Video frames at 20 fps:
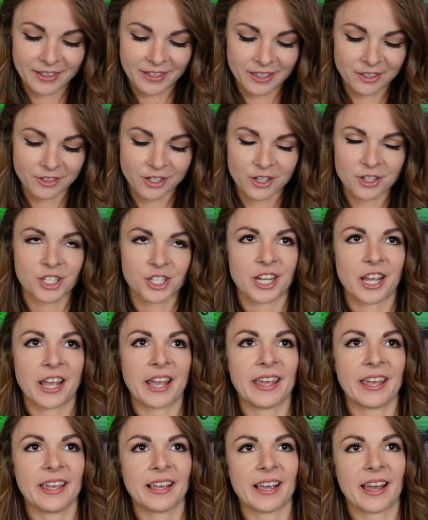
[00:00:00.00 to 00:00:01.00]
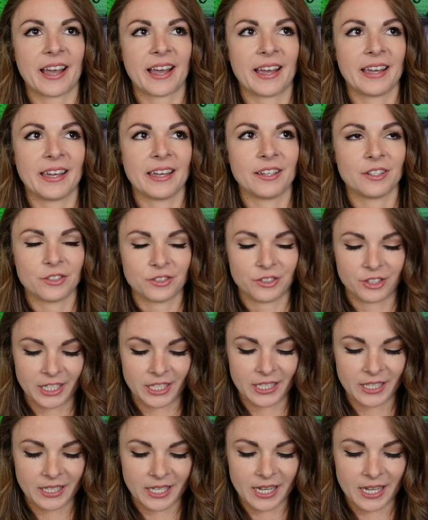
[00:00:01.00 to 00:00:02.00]
than crocheting, I
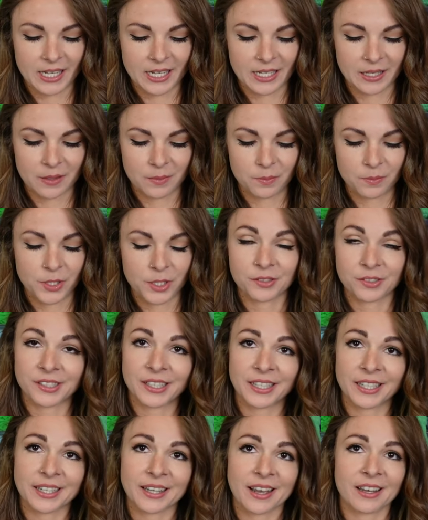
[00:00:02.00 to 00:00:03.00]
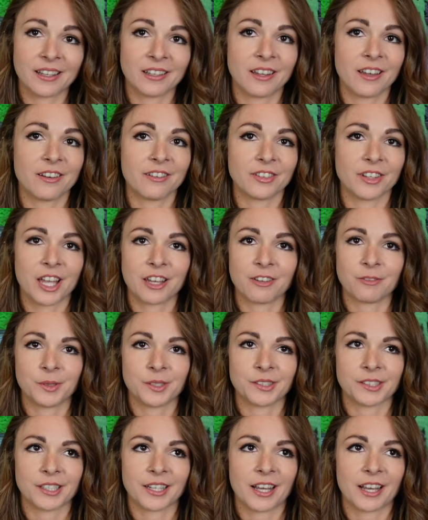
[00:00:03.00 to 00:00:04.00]
really like music. I love live
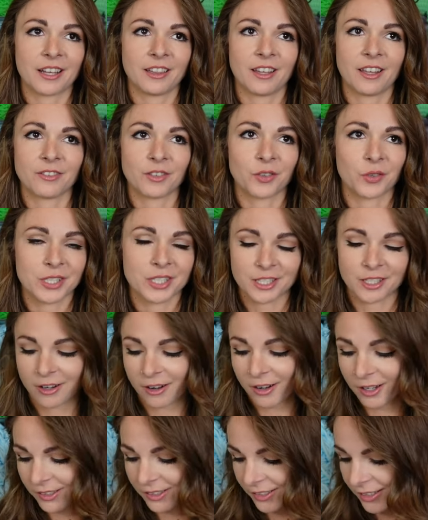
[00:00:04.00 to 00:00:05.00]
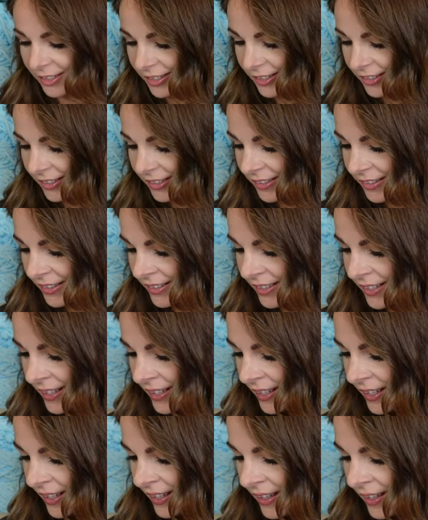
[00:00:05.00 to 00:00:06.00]
music. I love going to concerts.
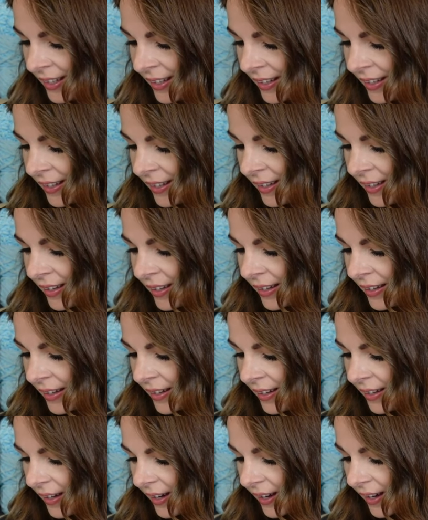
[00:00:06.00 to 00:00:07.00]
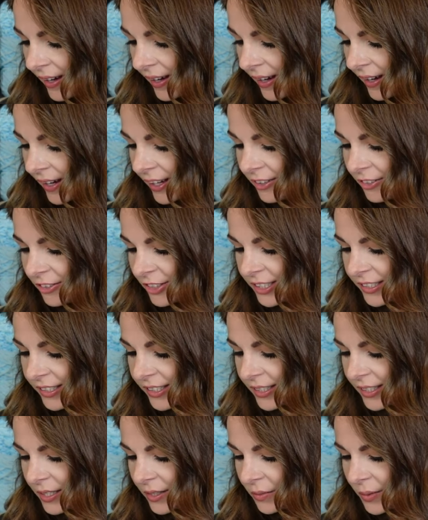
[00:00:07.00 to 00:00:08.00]
Uh, I
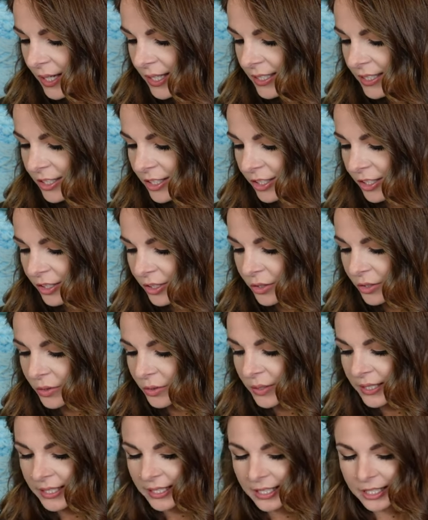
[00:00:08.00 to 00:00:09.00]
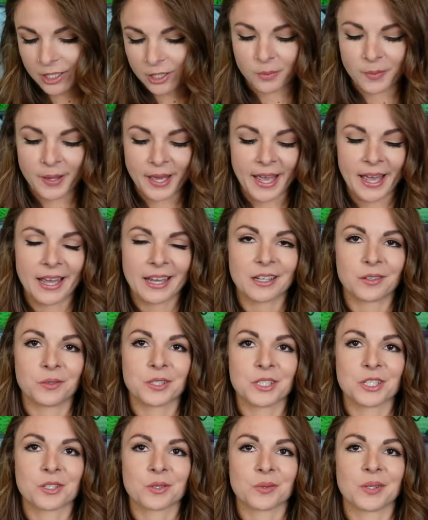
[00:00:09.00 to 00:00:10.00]
recently went to Nickelback,
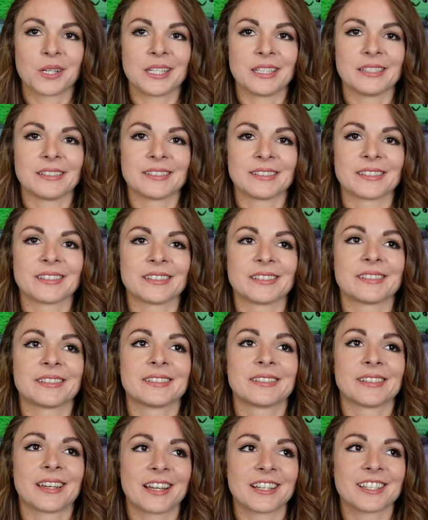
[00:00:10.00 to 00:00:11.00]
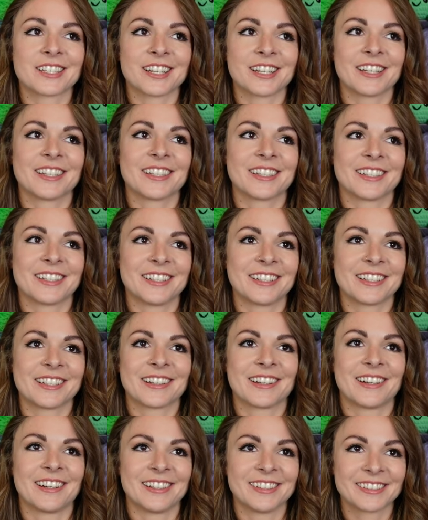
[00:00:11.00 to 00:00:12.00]
which was such a good
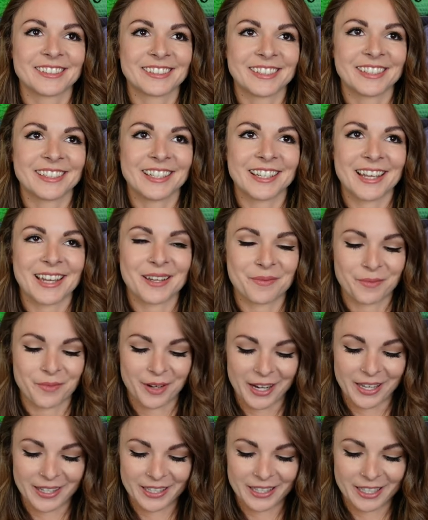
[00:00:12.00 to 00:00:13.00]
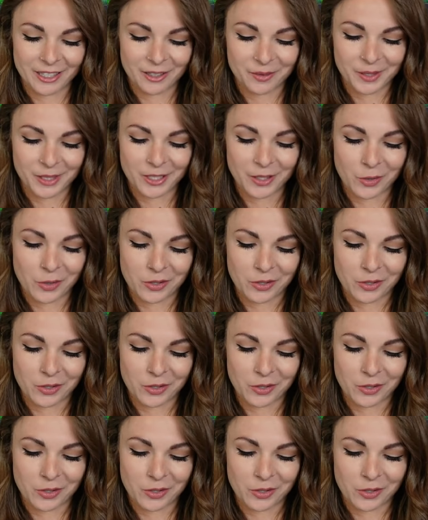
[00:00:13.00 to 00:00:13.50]
concert, and Brantley Gilbert